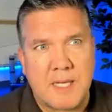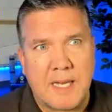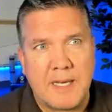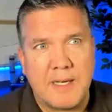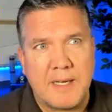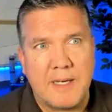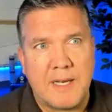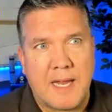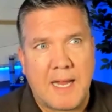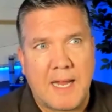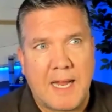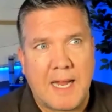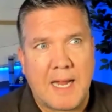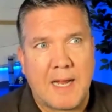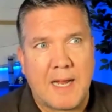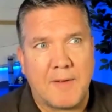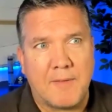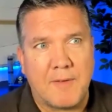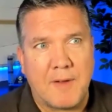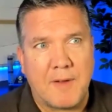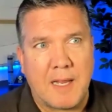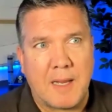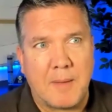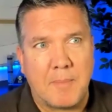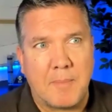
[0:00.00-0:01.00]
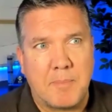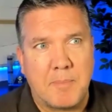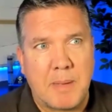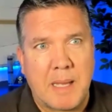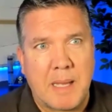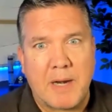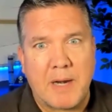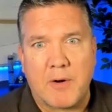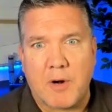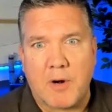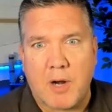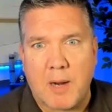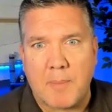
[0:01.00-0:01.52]
tend to have a
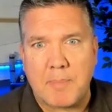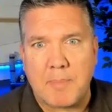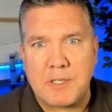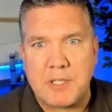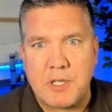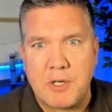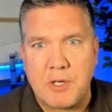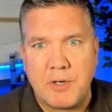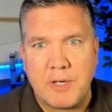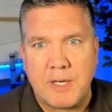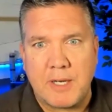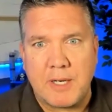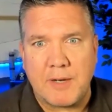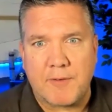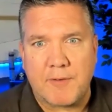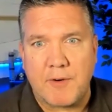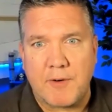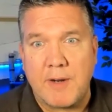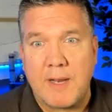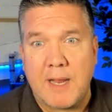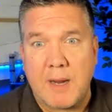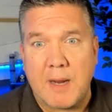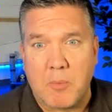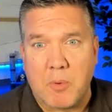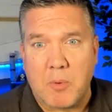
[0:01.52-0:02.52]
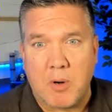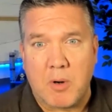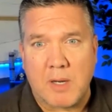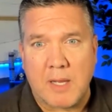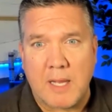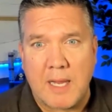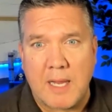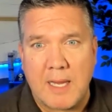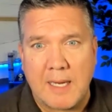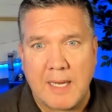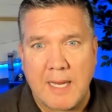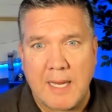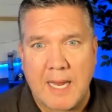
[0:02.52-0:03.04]
better opportunity for
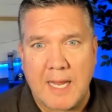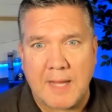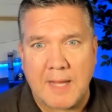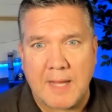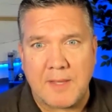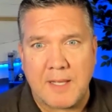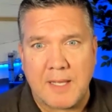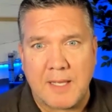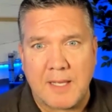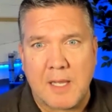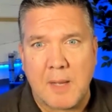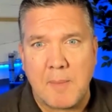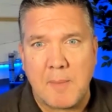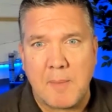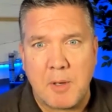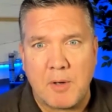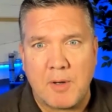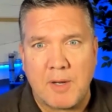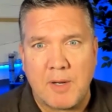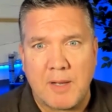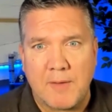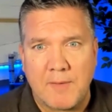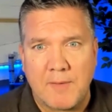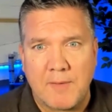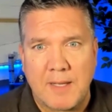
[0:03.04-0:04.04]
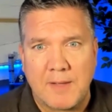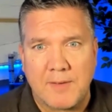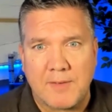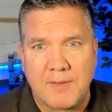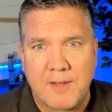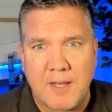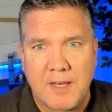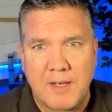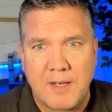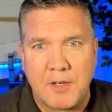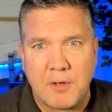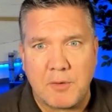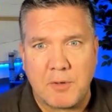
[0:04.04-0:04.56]
networking at the community events
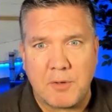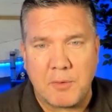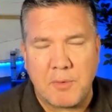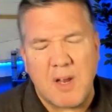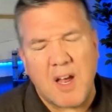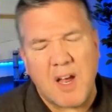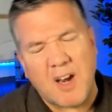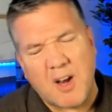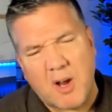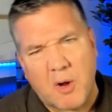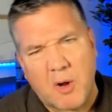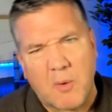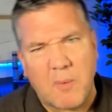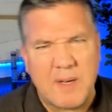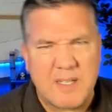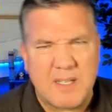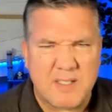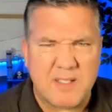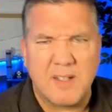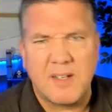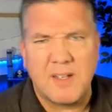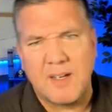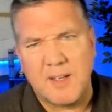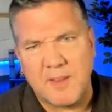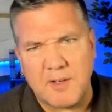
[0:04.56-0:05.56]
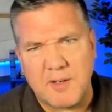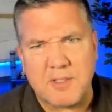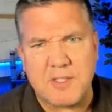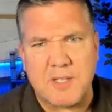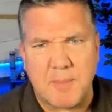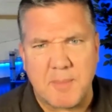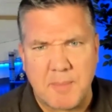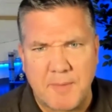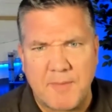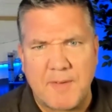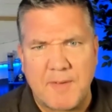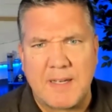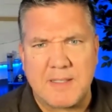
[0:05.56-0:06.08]
than you do. Not always. There's
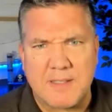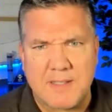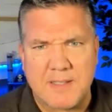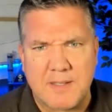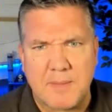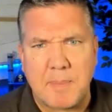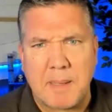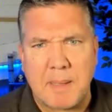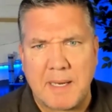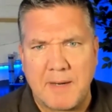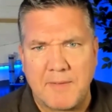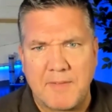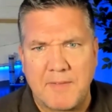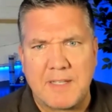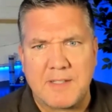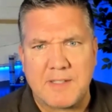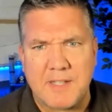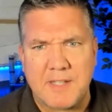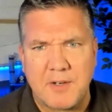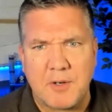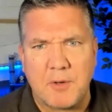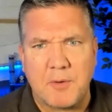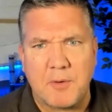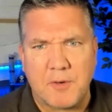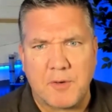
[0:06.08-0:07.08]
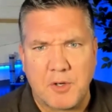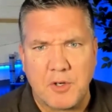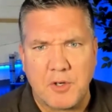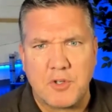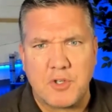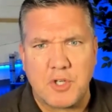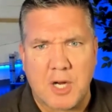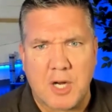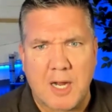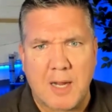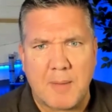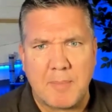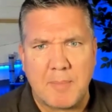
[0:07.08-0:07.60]
some events, paid events, that do a good
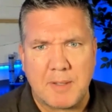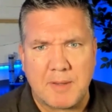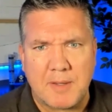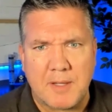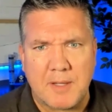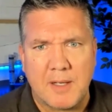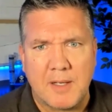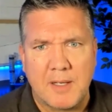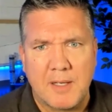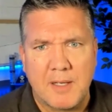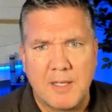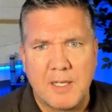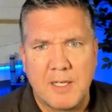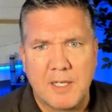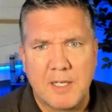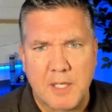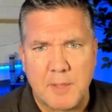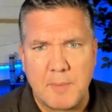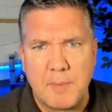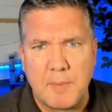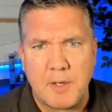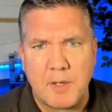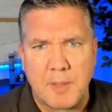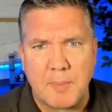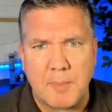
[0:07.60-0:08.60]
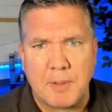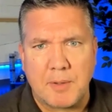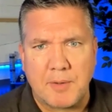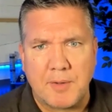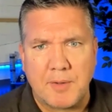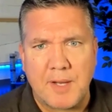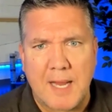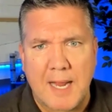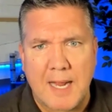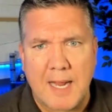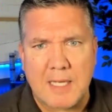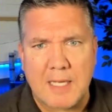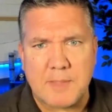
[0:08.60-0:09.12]
job at the community
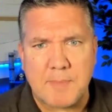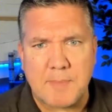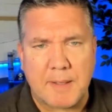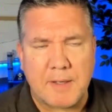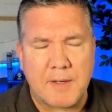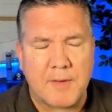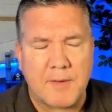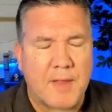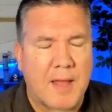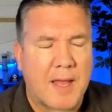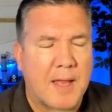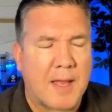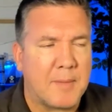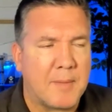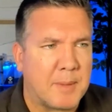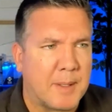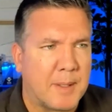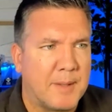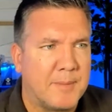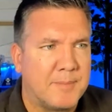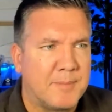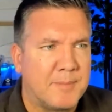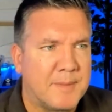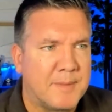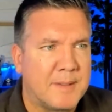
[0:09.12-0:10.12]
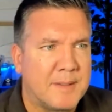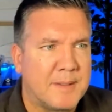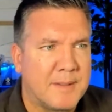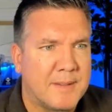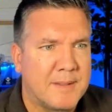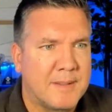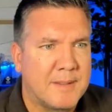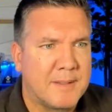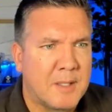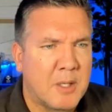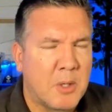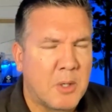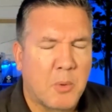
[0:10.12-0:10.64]
building aspect of that, but.
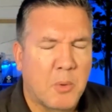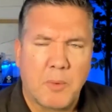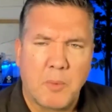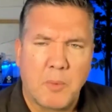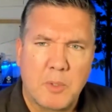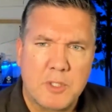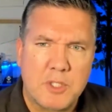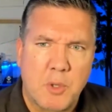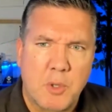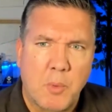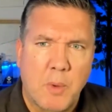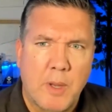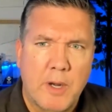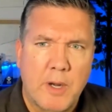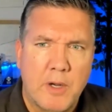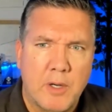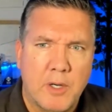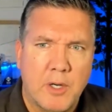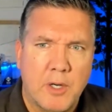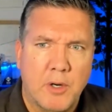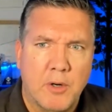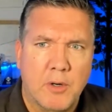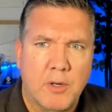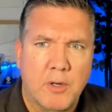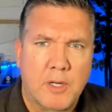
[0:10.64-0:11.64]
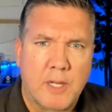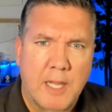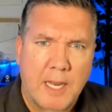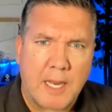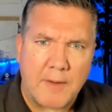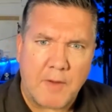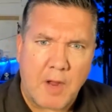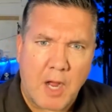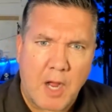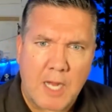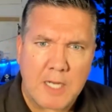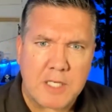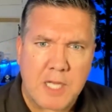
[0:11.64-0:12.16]
Well, so what are your kind
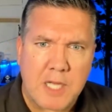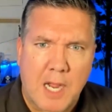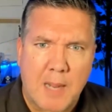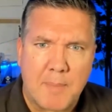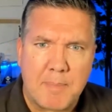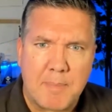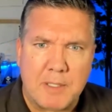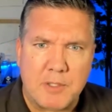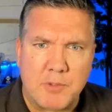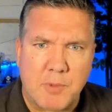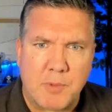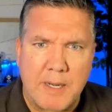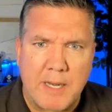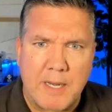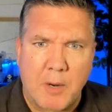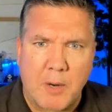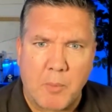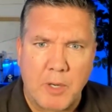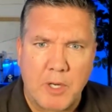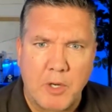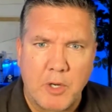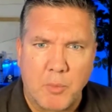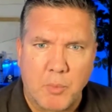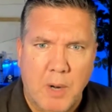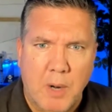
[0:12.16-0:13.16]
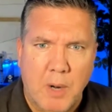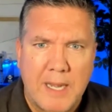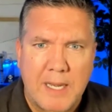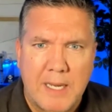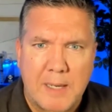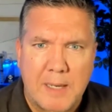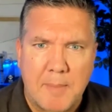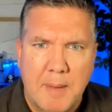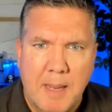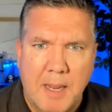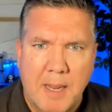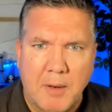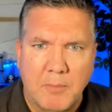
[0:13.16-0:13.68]
of hot topics right now? What are you
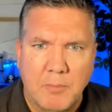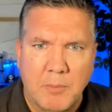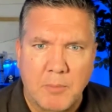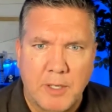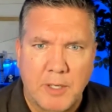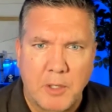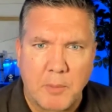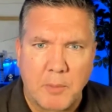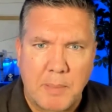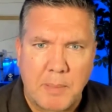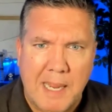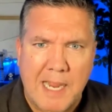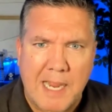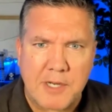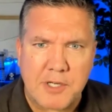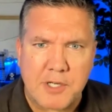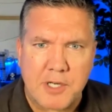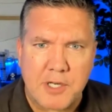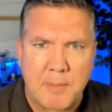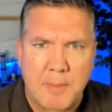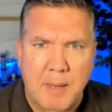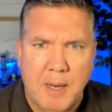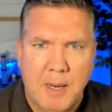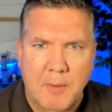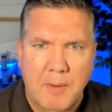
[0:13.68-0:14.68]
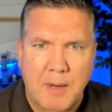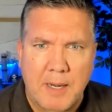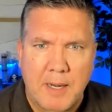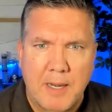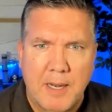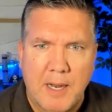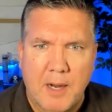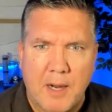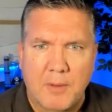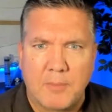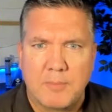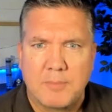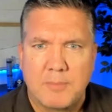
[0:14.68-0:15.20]
writing about? What are you passionate about right
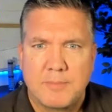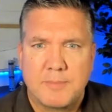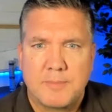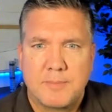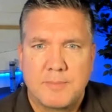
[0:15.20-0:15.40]
now?